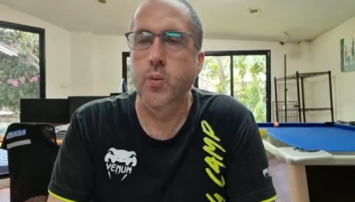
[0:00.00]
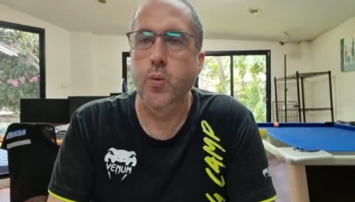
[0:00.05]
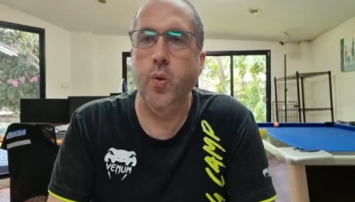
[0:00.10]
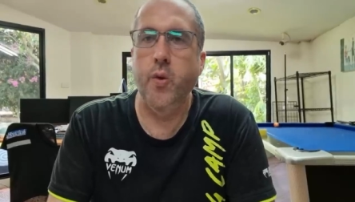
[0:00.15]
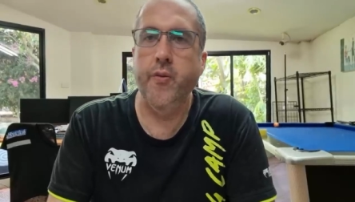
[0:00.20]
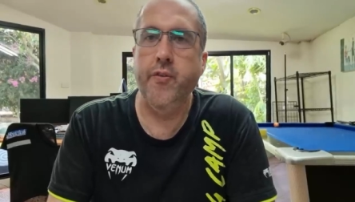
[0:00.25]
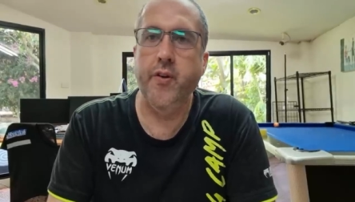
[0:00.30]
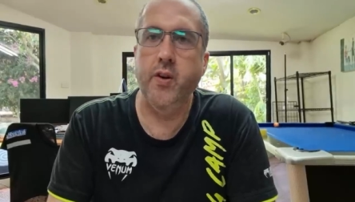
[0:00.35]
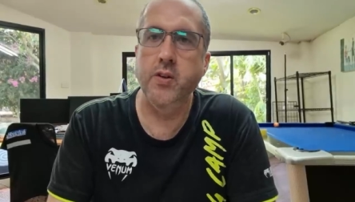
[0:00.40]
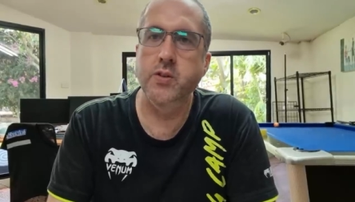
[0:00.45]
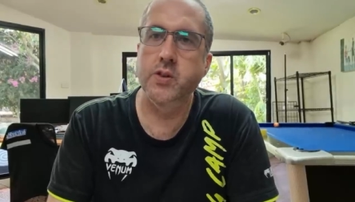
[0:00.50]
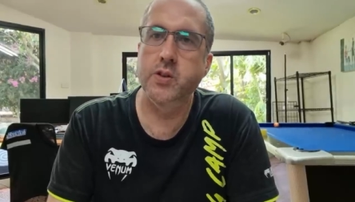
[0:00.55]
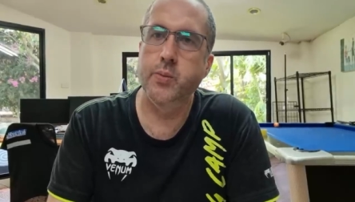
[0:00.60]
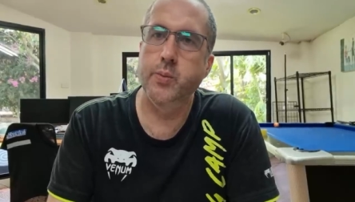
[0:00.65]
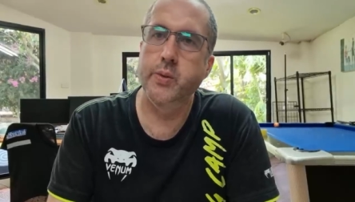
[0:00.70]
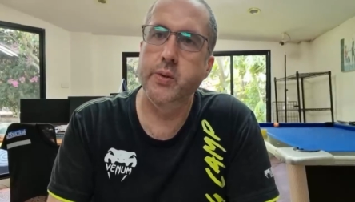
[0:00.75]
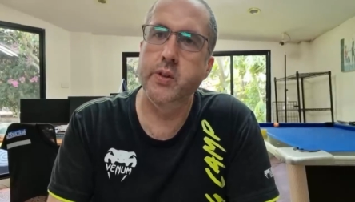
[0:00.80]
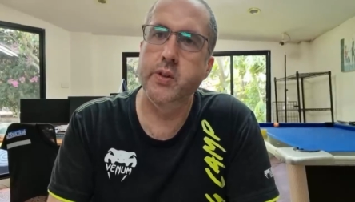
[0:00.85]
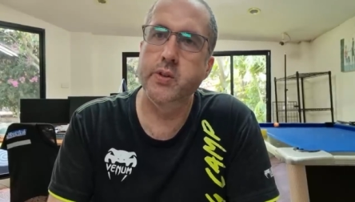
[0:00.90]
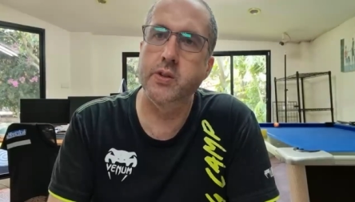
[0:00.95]
Well, find
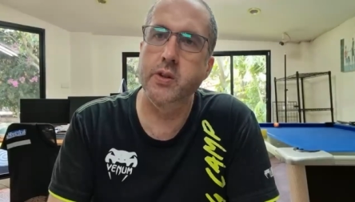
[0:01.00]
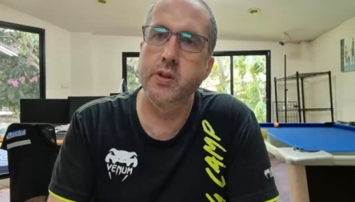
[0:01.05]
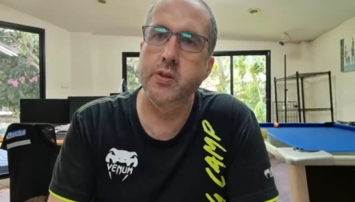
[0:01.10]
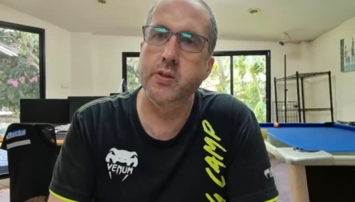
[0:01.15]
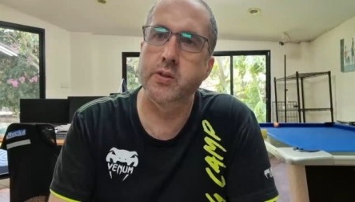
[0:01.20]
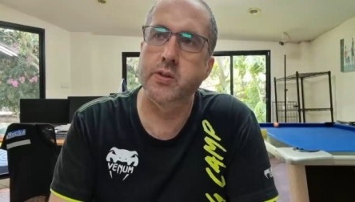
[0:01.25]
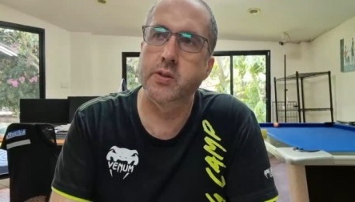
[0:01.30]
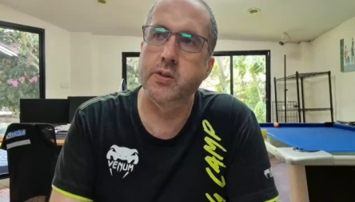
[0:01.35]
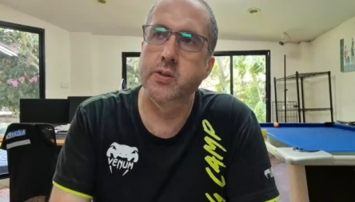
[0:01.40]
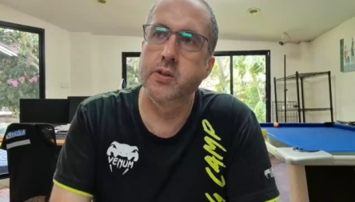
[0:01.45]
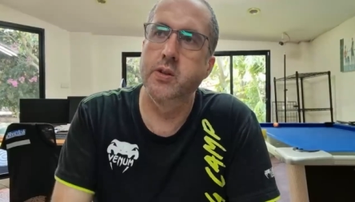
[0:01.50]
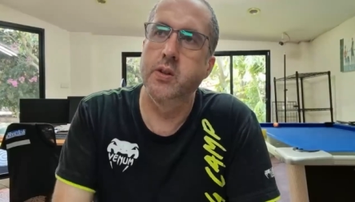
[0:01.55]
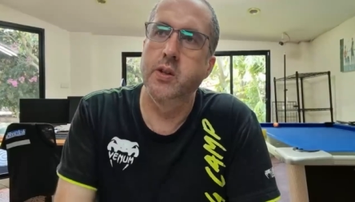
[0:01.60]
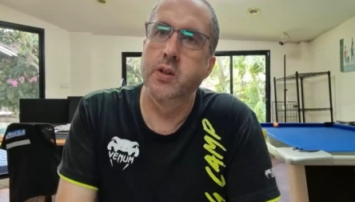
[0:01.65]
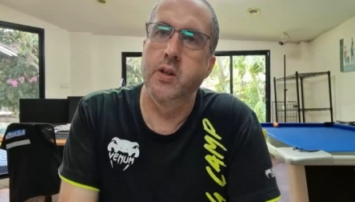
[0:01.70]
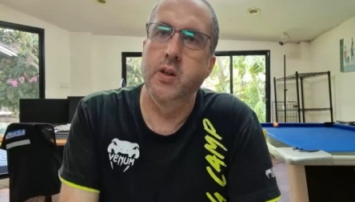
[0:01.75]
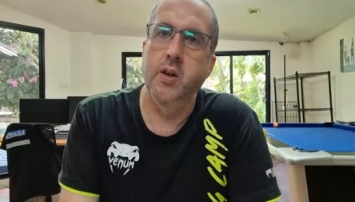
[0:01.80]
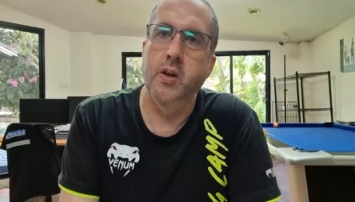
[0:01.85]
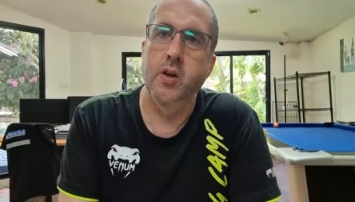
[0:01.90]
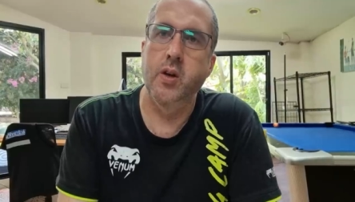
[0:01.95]
someone that does.
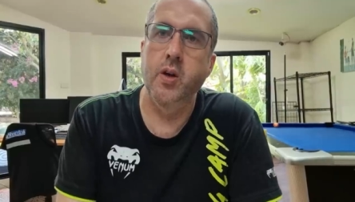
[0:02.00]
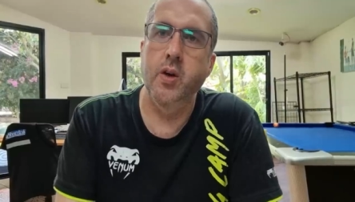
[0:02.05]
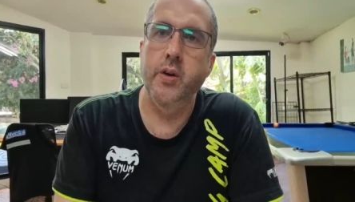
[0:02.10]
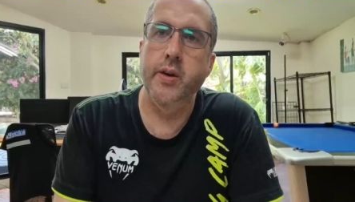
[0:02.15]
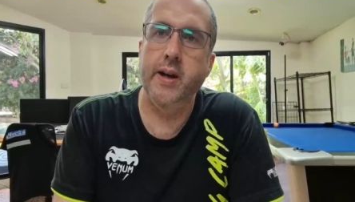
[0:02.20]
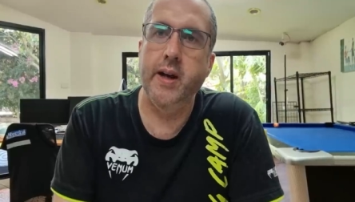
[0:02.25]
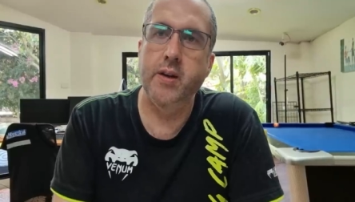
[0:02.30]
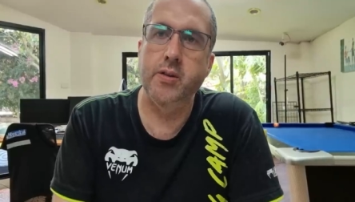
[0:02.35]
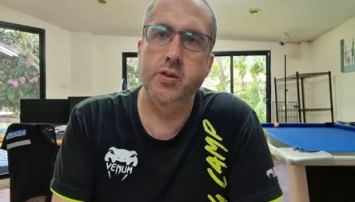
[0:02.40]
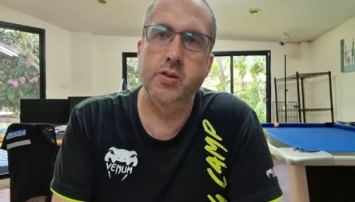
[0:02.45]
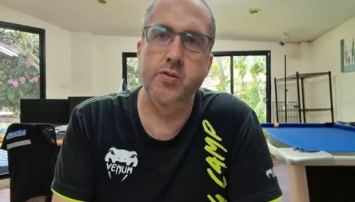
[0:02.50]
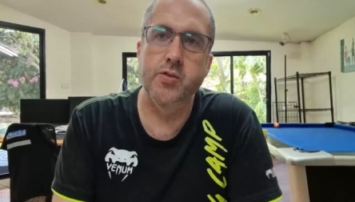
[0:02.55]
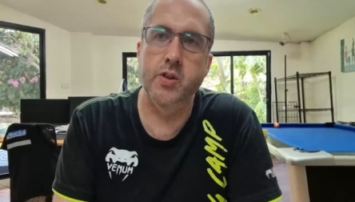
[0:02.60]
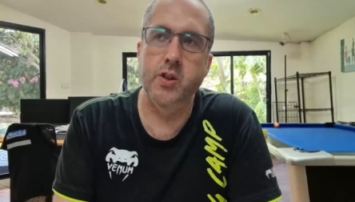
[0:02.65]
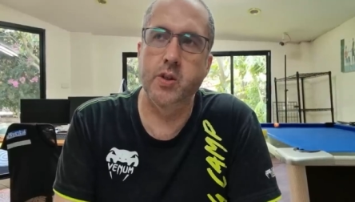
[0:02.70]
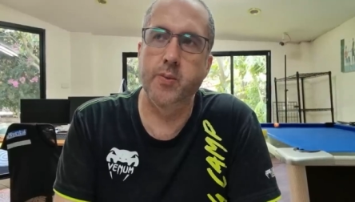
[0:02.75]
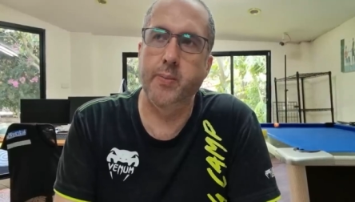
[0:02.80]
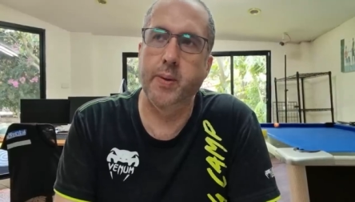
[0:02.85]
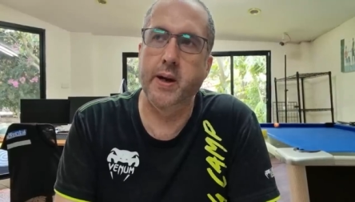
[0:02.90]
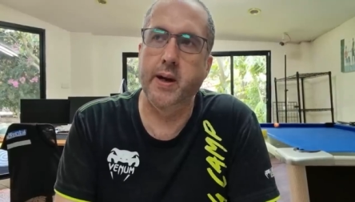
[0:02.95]
Learn how to
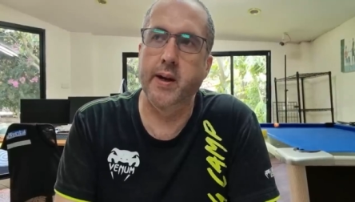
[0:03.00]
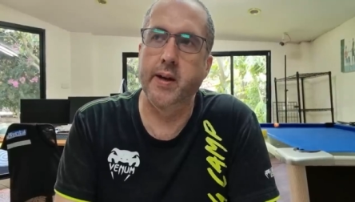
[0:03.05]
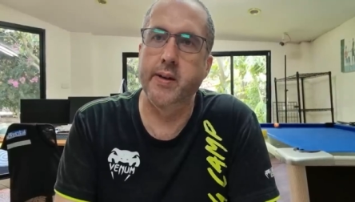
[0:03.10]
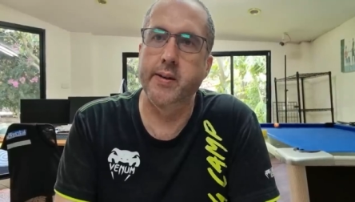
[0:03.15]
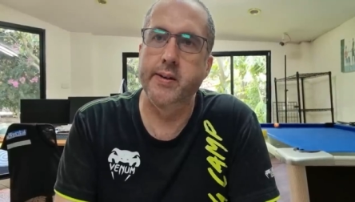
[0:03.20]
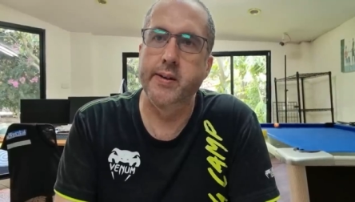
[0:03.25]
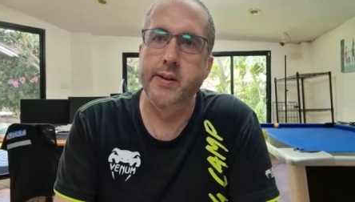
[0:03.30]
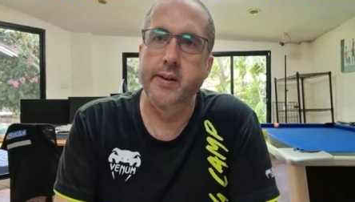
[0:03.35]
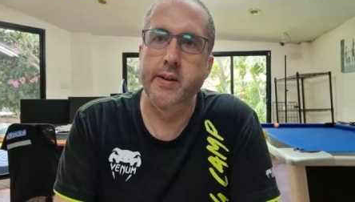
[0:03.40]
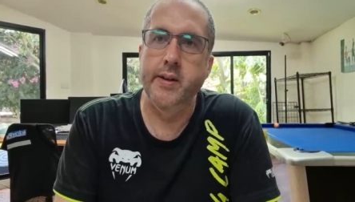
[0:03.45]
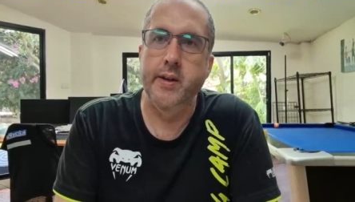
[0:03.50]
run a bar.